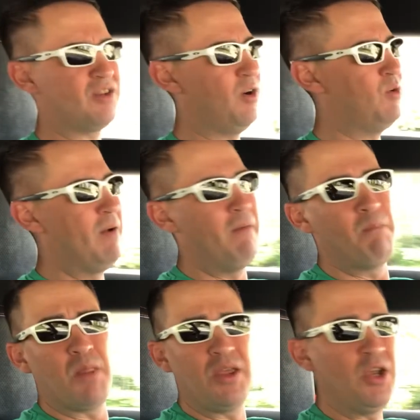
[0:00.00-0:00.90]
And so,
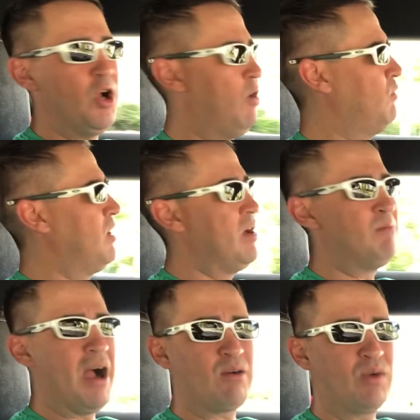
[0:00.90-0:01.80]
you know,
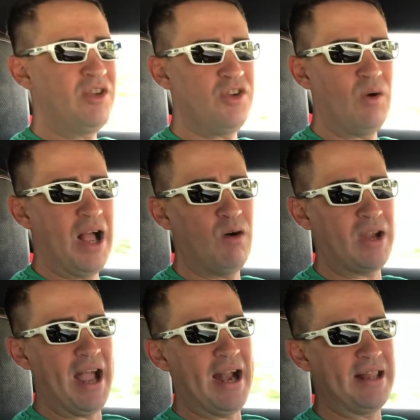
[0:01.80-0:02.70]
my original
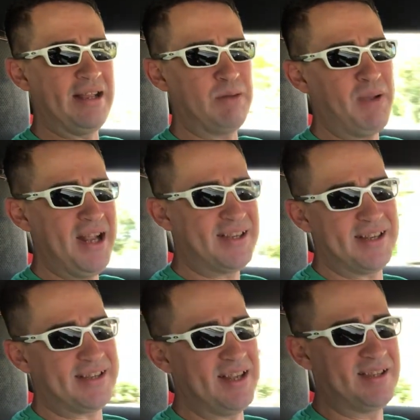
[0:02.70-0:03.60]
Hellcat, I think I paid
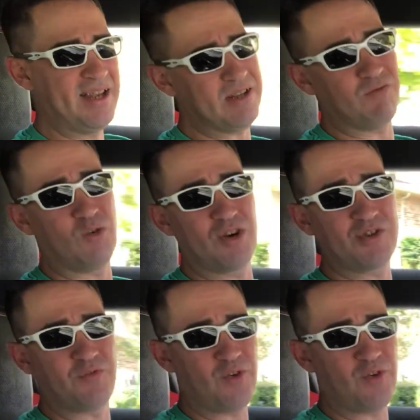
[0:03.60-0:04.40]
$66 for it.